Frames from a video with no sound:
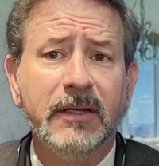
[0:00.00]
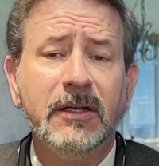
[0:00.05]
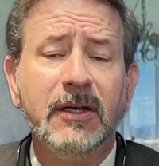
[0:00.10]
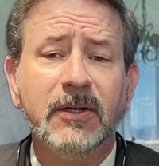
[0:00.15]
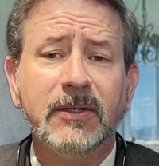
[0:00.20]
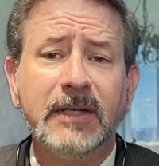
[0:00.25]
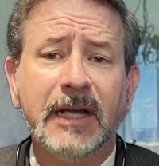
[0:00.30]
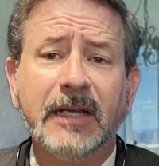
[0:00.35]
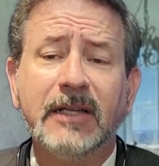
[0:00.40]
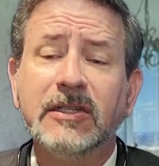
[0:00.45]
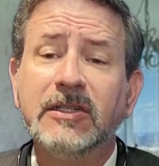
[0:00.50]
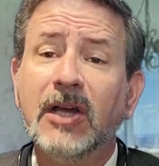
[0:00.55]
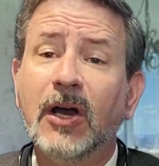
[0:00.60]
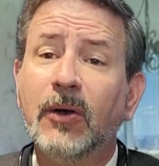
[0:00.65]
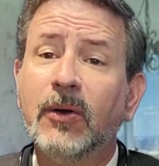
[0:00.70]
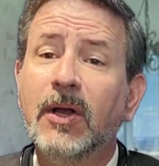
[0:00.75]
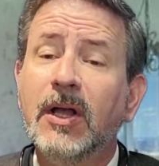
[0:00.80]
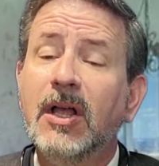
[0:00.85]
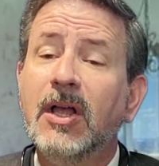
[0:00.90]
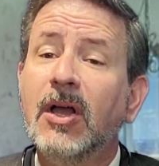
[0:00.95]
Okay,
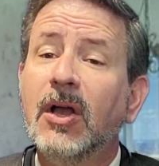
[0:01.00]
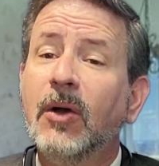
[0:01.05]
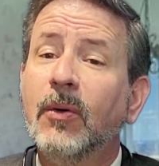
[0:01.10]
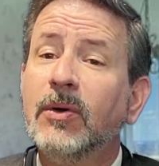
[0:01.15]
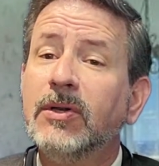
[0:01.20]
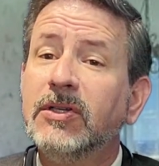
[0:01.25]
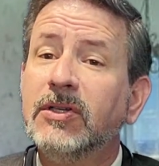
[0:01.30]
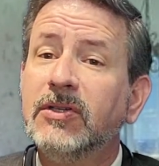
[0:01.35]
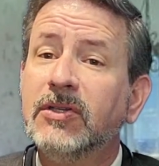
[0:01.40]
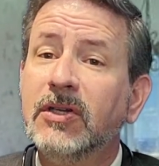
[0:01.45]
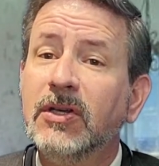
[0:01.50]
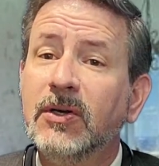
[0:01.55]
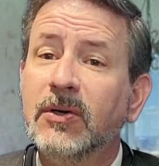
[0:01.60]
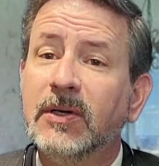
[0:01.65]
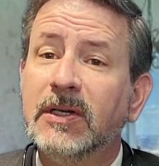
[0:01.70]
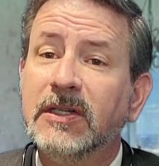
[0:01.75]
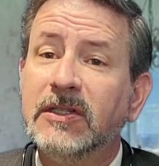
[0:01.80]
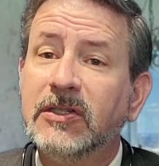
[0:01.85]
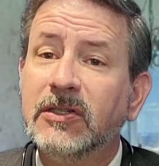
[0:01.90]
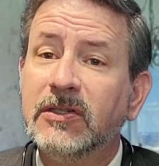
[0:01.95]
so what you do
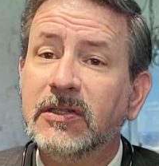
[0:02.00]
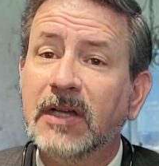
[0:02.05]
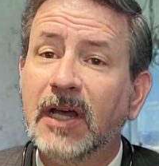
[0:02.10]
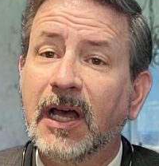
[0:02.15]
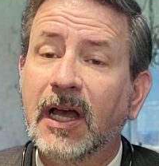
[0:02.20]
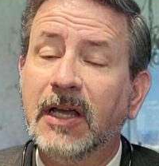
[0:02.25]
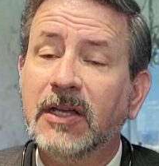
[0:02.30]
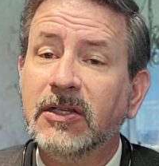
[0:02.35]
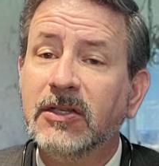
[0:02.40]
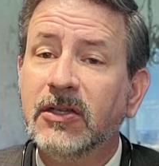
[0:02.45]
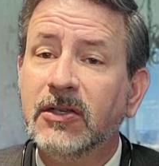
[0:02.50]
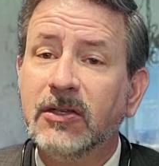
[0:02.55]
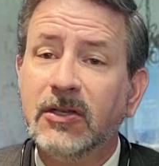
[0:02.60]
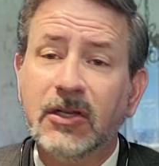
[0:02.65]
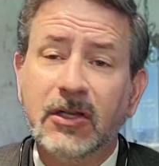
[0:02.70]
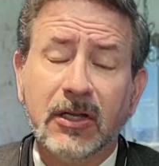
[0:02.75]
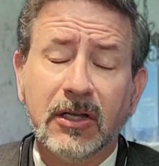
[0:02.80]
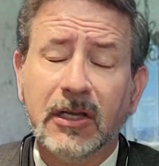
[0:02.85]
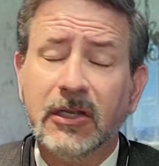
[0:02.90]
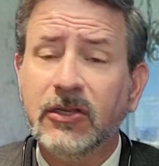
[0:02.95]
is you say,
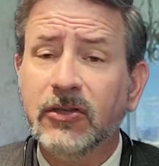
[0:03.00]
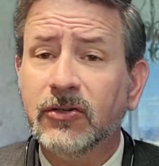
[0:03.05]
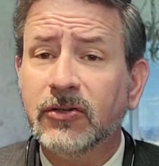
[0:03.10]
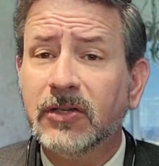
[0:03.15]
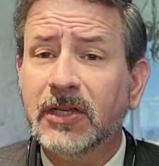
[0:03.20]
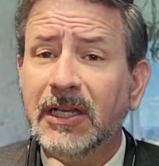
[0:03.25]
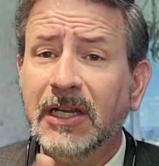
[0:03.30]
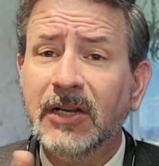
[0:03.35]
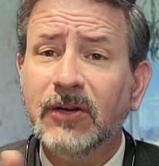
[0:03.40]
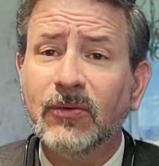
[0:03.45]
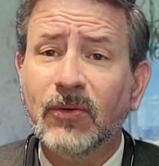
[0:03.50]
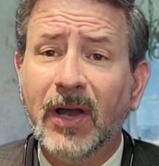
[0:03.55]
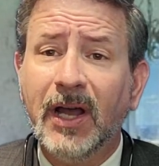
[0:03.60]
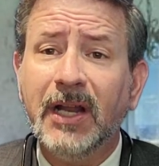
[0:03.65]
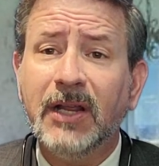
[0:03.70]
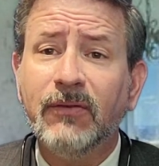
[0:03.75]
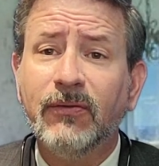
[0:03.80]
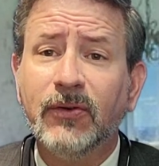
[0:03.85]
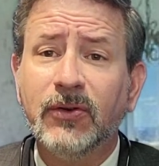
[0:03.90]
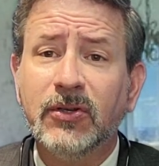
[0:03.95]
you're getting
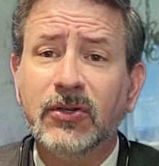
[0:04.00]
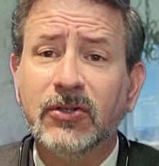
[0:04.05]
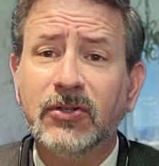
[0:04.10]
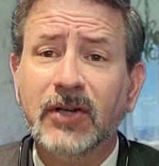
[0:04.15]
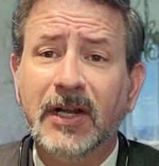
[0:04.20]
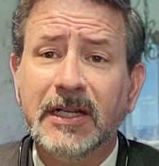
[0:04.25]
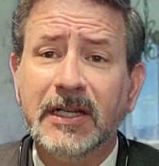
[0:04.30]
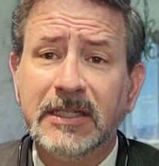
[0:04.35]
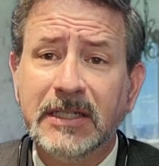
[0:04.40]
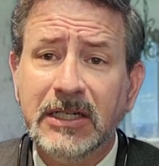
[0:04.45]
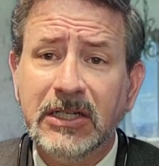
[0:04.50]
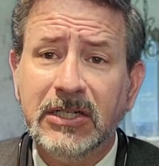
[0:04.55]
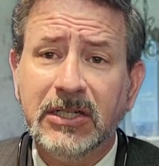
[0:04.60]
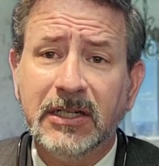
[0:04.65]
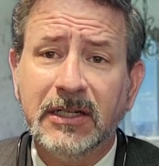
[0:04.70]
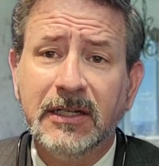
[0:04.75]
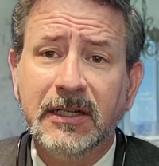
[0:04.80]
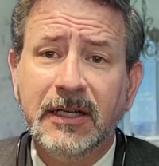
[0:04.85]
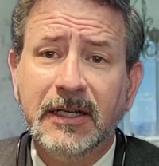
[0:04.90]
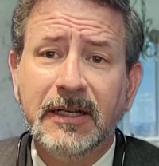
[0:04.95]
ready for your
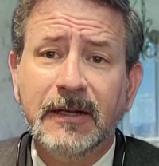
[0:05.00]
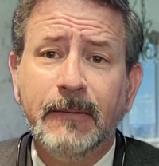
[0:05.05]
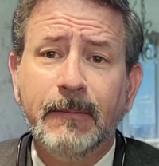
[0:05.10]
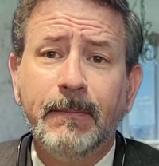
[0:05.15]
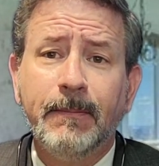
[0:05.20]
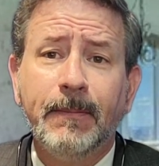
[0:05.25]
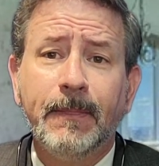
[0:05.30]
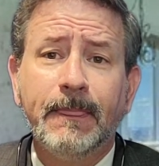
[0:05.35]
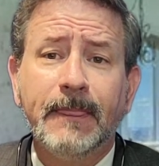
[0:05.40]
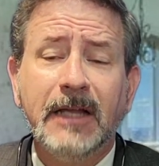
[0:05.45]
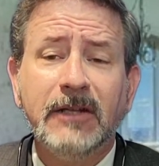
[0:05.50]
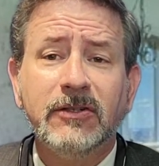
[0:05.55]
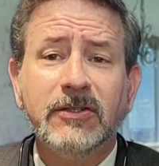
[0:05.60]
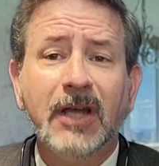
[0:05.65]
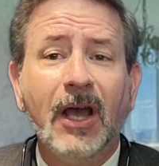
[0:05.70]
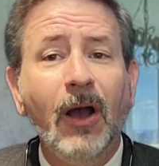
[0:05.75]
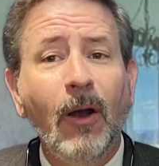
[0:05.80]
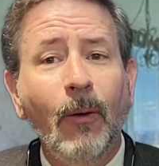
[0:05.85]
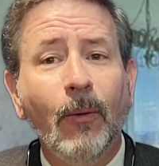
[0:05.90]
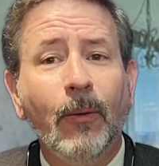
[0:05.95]
transition, and you say,
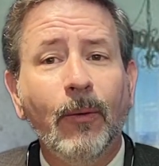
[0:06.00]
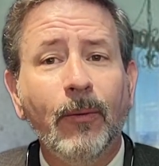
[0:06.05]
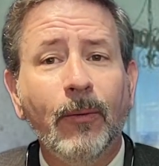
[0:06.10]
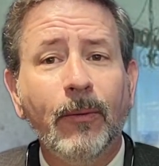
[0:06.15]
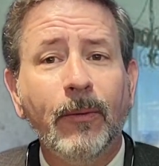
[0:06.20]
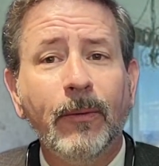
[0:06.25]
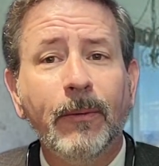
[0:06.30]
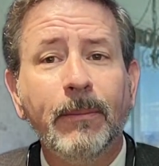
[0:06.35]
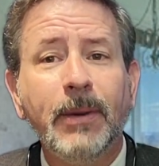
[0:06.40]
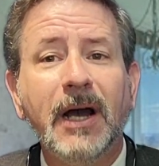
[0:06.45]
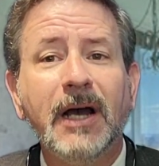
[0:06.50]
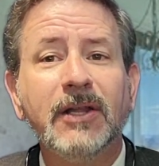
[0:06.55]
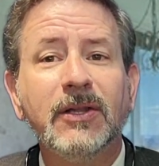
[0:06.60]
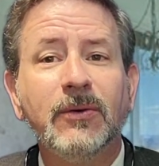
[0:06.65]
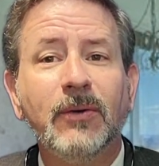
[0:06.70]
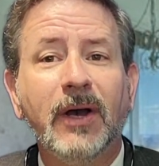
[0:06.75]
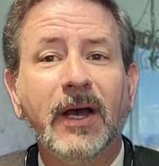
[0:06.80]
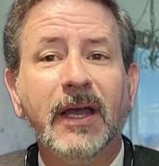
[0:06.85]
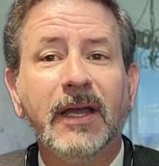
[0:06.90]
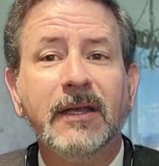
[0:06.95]
oh, by the
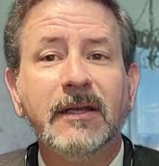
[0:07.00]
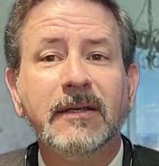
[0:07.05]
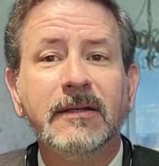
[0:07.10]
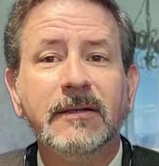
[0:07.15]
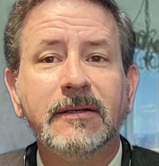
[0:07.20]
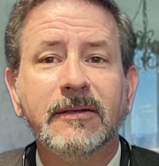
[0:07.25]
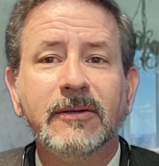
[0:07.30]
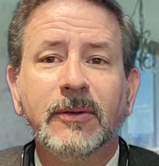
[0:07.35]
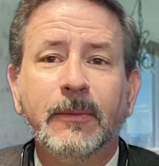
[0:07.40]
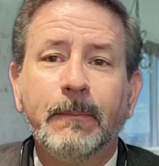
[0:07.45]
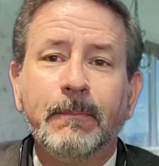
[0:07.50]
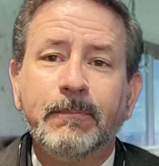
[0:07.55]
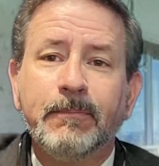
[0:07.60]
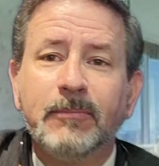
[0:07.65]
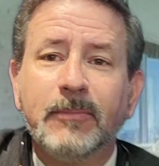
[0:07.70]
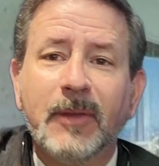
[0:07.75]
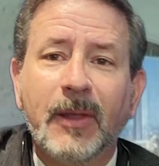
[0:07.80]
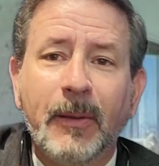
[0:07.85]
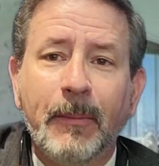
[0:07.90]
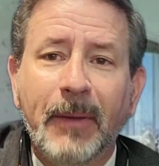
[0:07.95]
way,
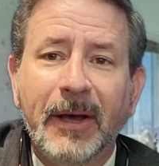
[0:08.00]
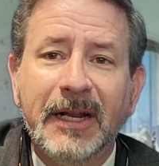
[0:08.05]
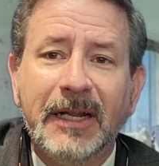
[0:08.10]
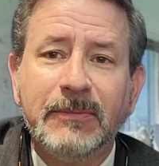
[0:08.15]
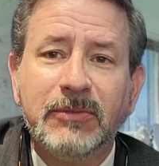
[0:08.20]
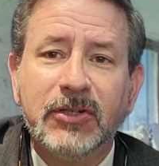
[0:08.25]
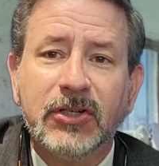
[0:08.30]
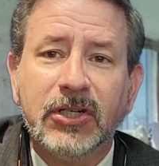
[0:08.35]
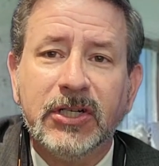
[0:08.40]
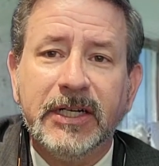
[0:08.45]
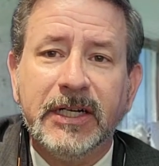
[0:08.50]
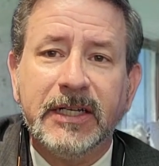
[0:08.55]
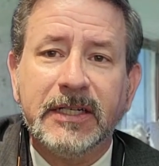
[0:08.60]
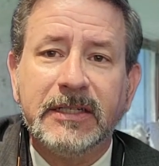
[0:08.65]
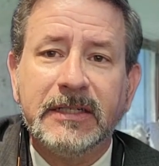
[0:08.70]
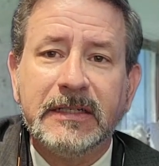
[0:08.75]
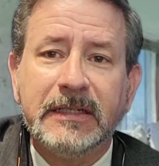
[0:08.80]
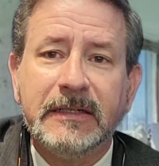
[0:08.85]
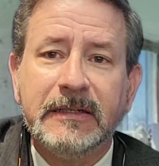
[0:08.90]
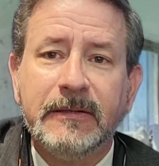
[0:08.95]
my name's
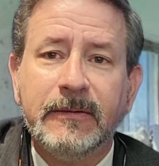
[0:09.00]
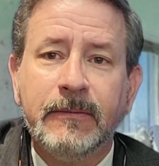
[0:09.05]
Chris.